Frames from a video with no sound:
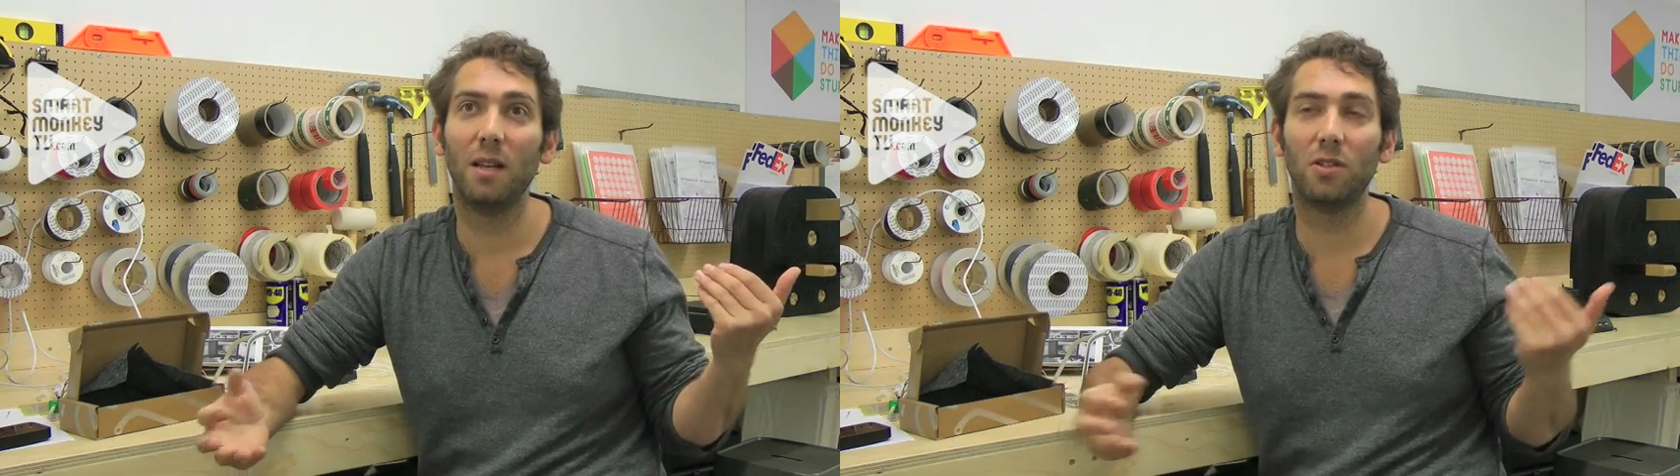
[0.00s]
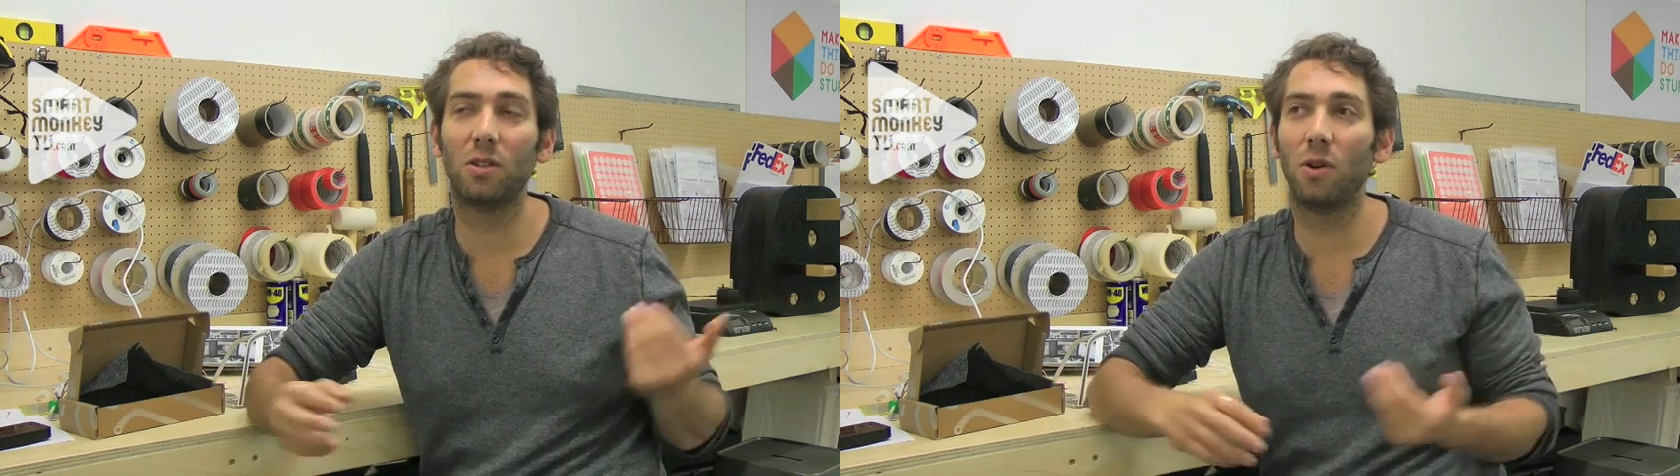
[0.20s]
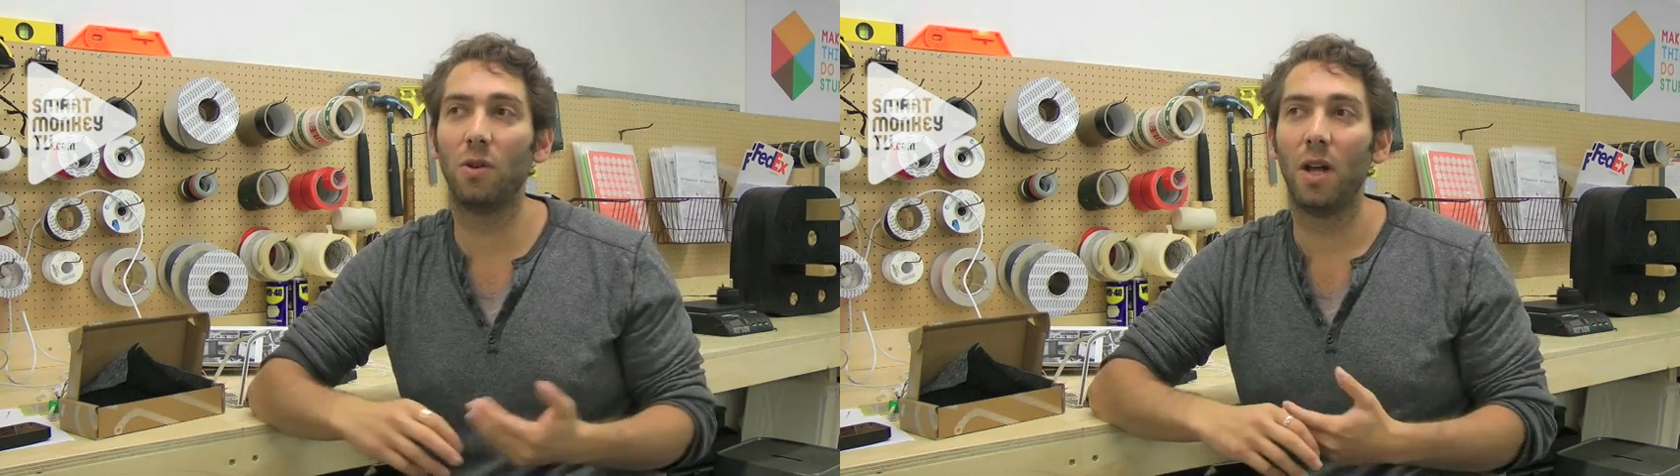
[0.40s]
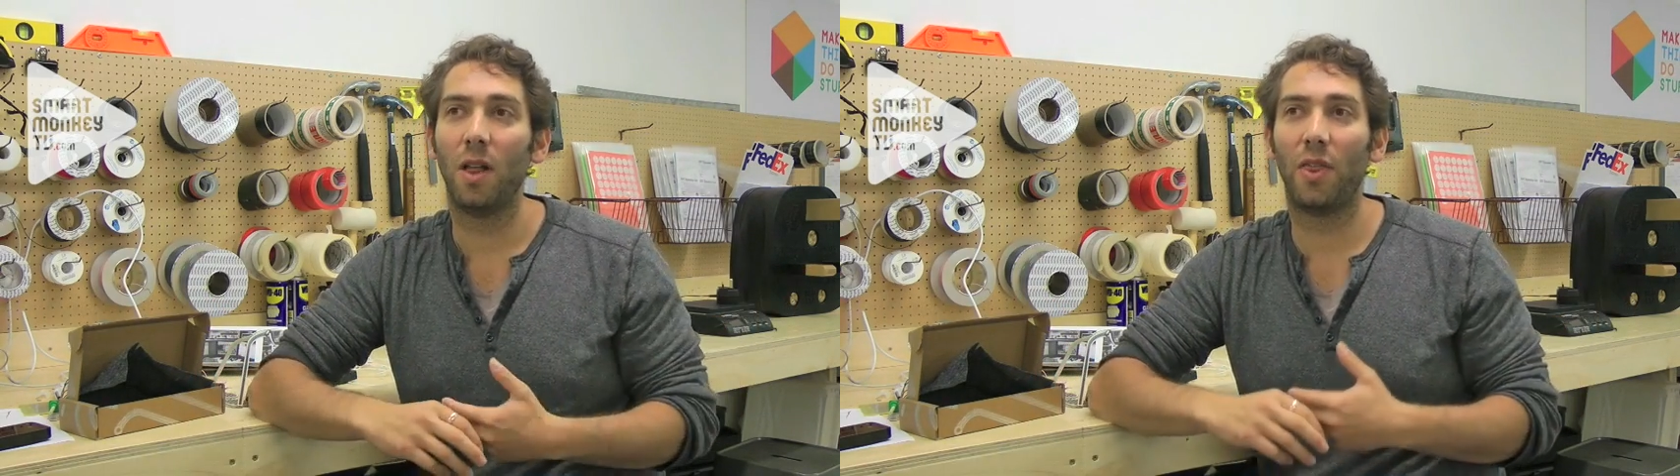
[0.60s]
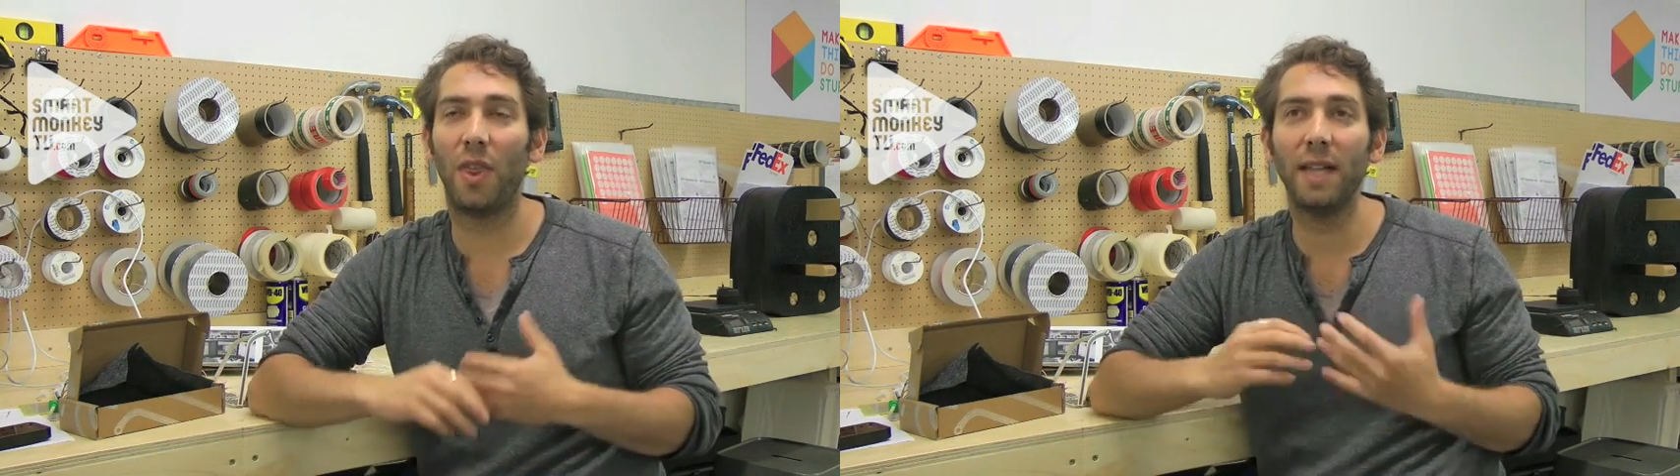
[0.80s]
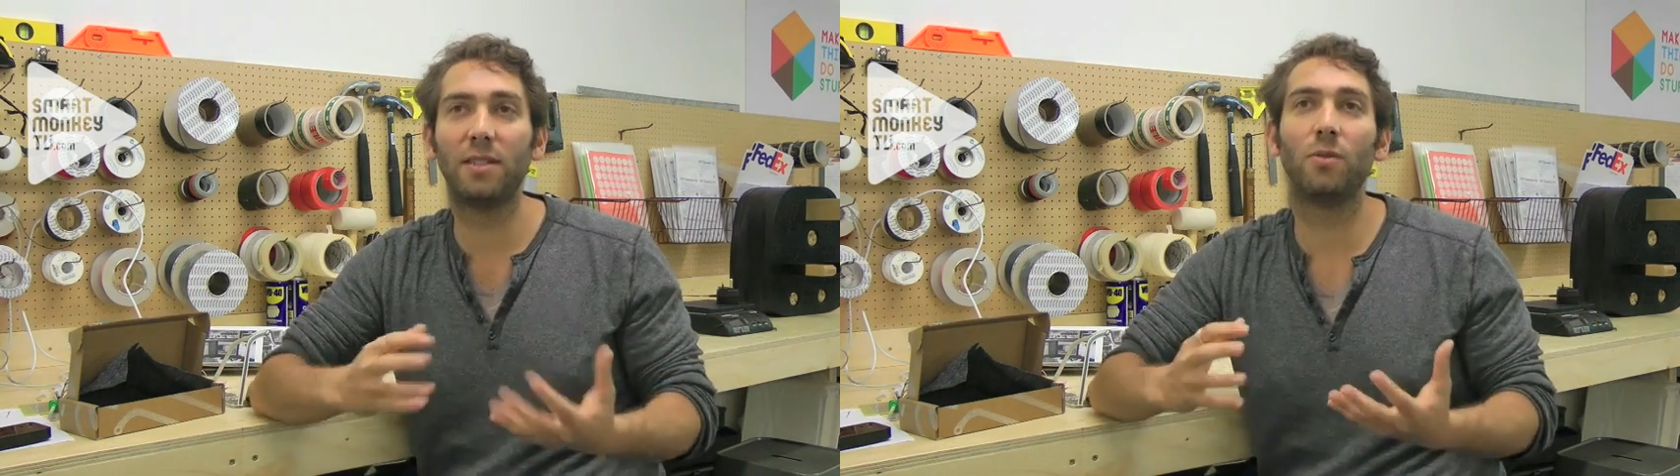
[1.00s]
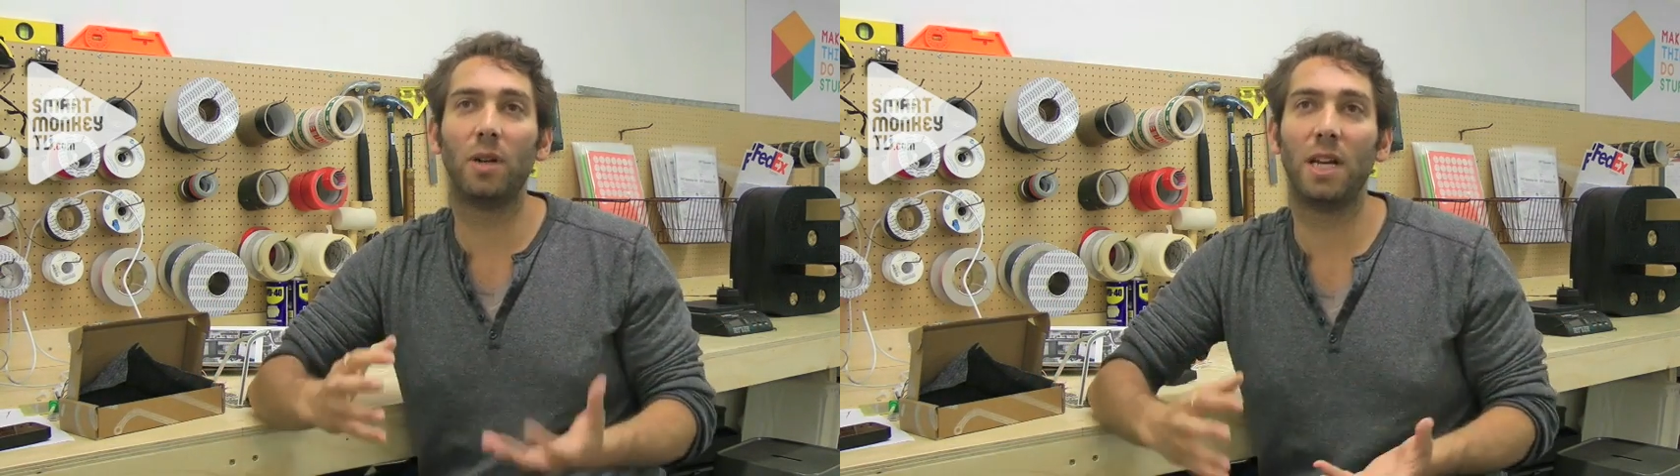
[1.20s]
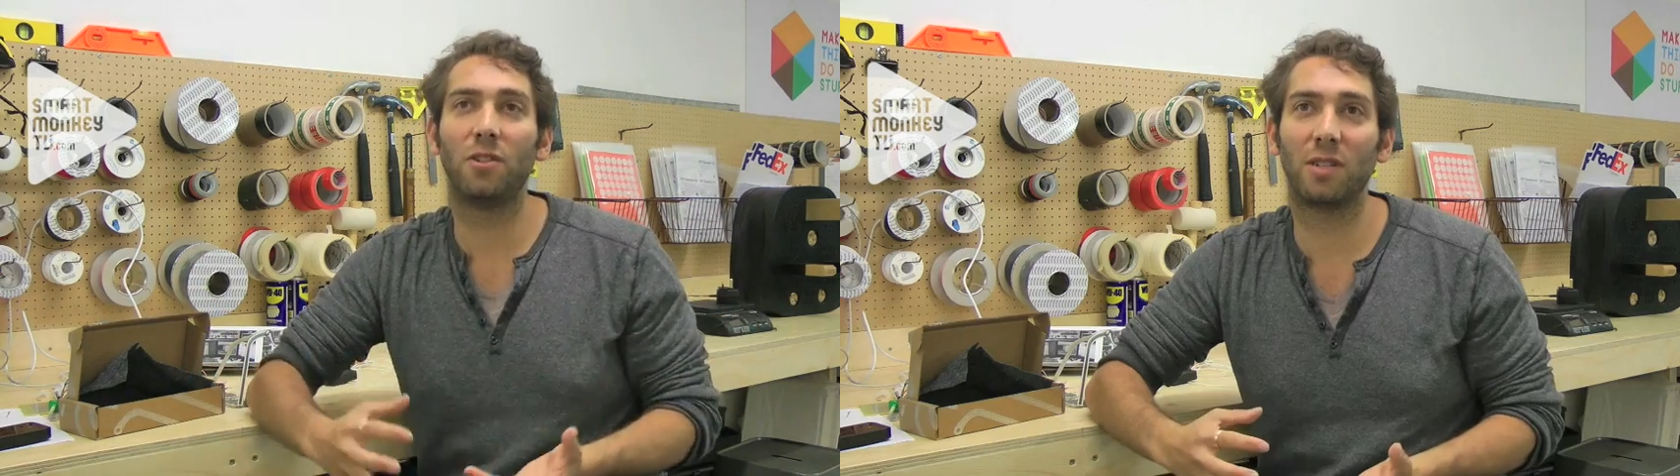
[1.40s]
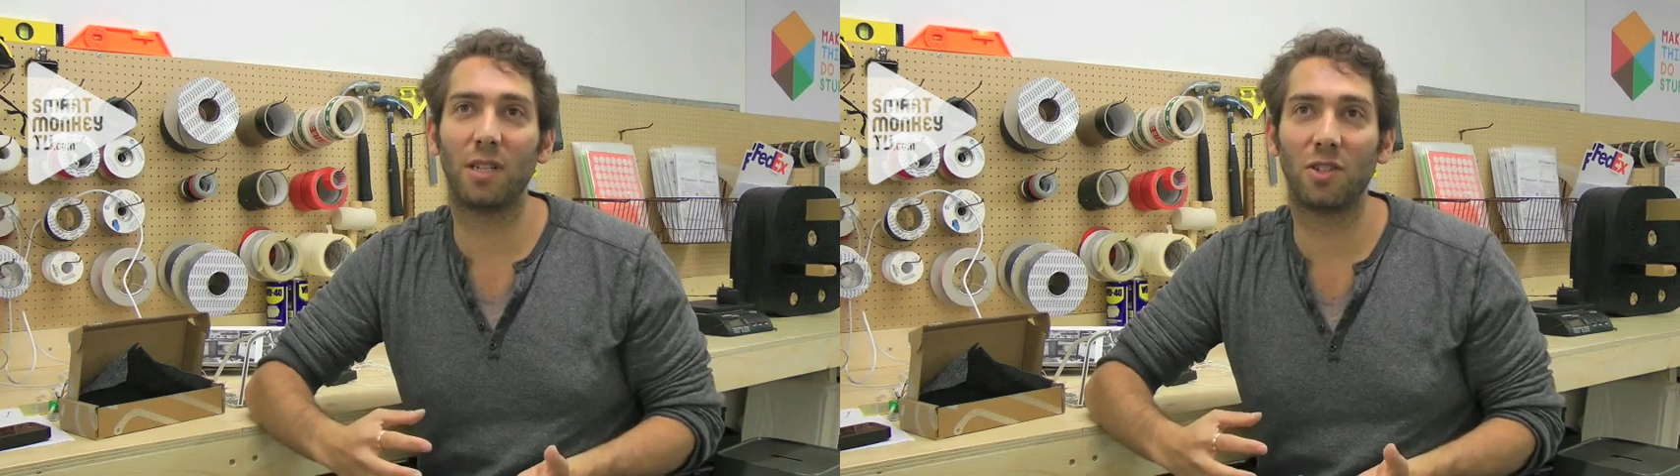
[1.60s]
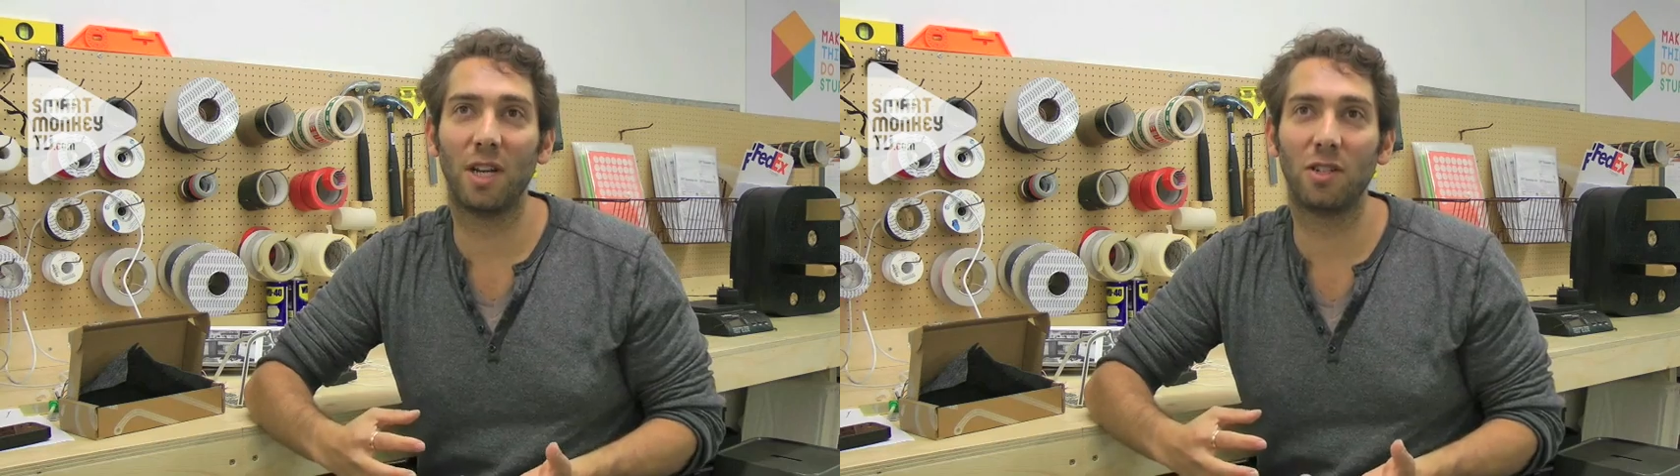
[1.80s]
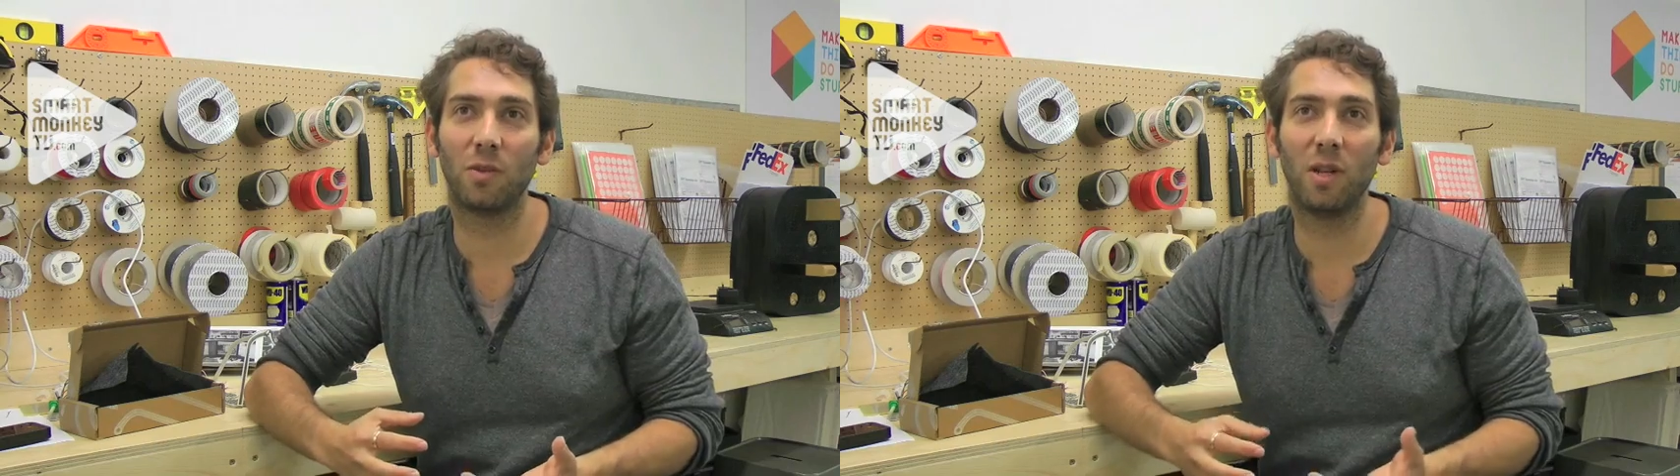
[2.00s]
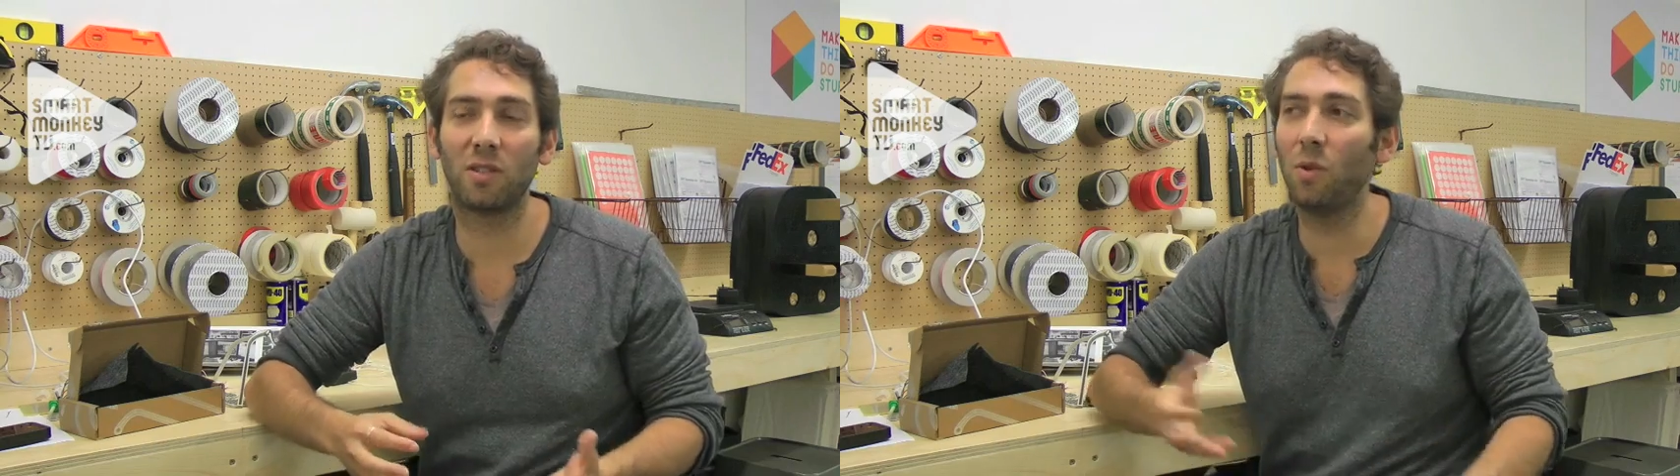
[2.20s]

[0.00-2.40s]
So that's a really interesting change as well.